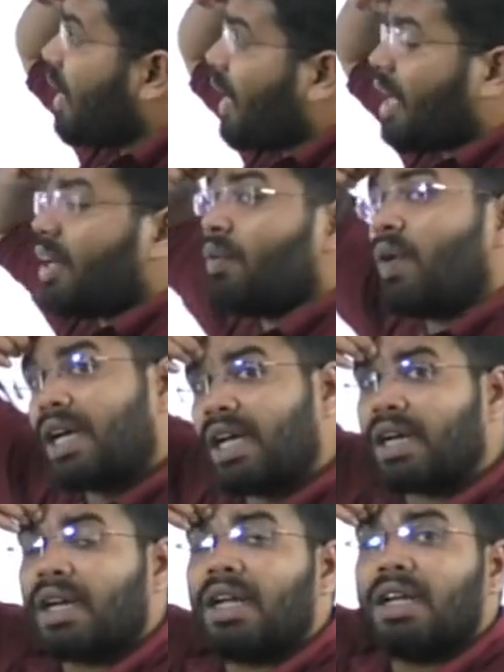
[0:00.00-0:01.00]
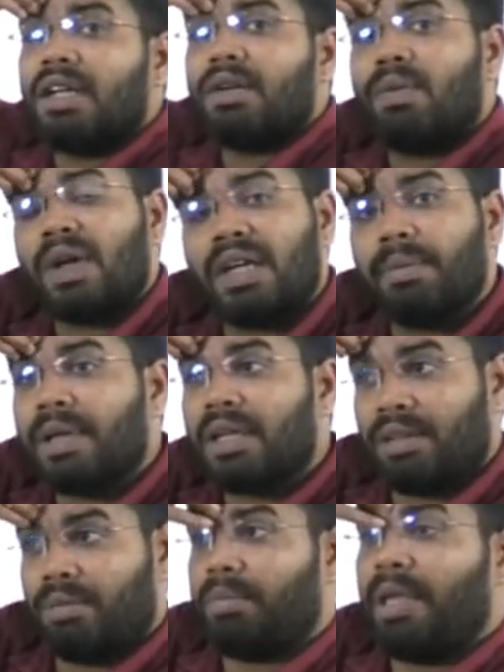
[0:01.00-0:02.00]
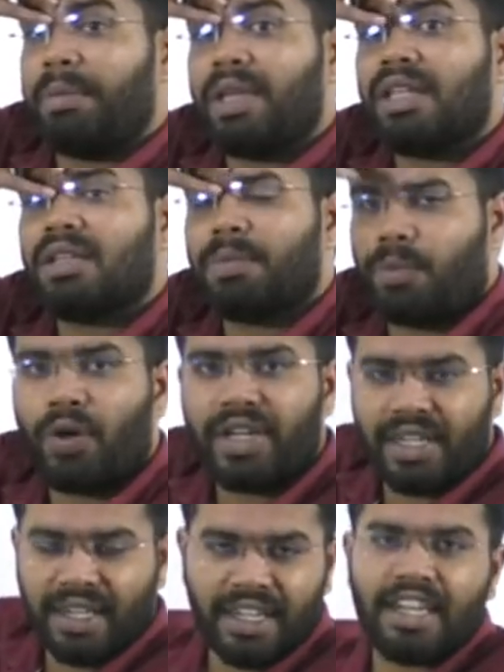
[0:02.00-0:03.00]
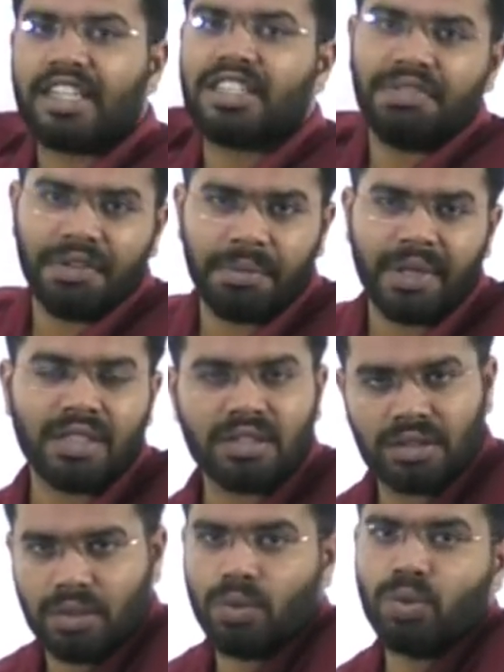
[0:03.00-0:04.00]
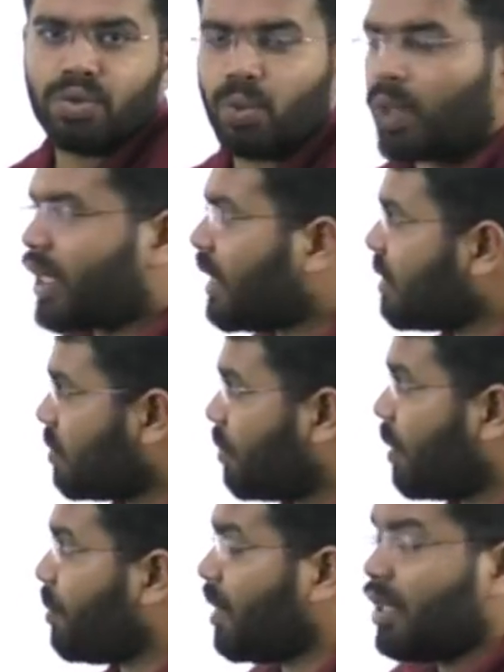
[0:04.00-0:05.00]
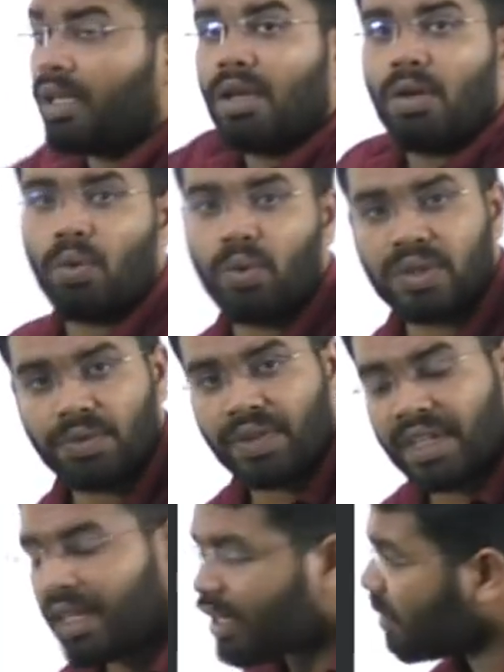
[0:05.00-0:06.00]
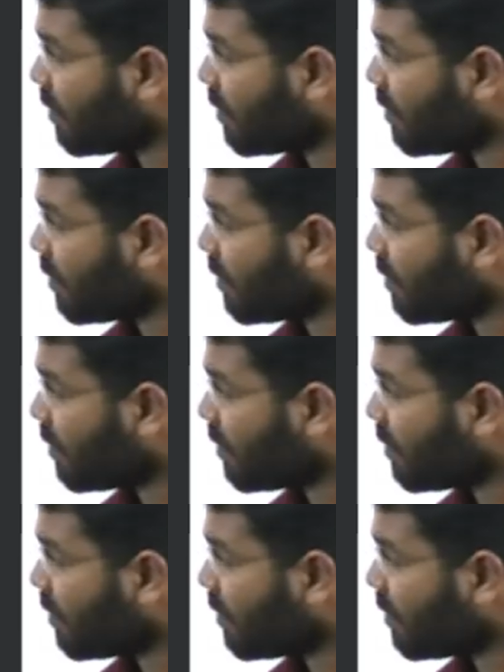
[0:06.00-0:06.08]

and Vakhar. Maybe the poetry collection will be asked whose work it is, maybe who is the winner,